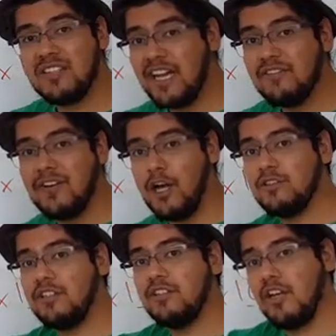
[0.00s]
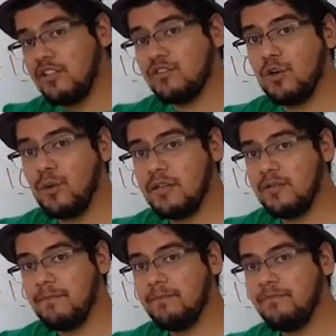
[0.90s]
10,000, and so
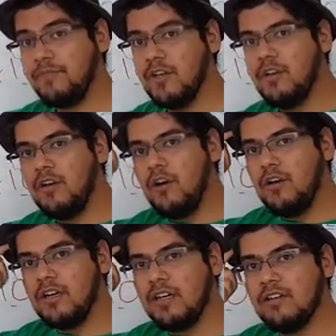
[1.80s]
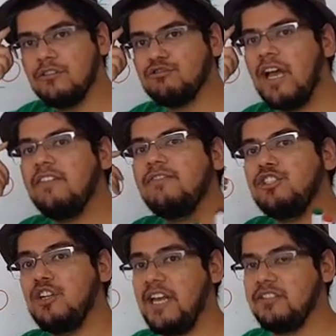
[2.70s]
on, try and
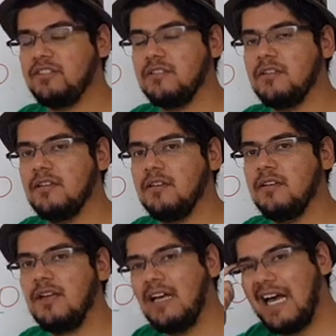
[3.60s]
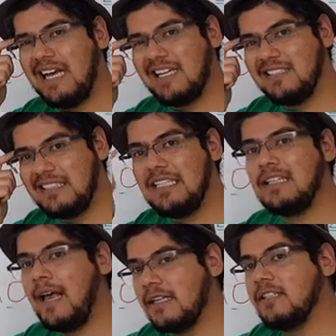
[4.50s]
visualize. I can see
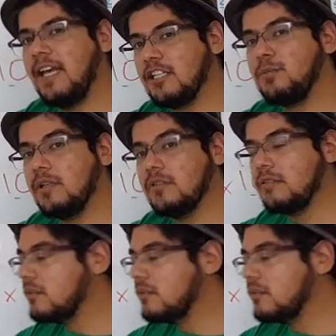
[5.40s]
that as an exponent.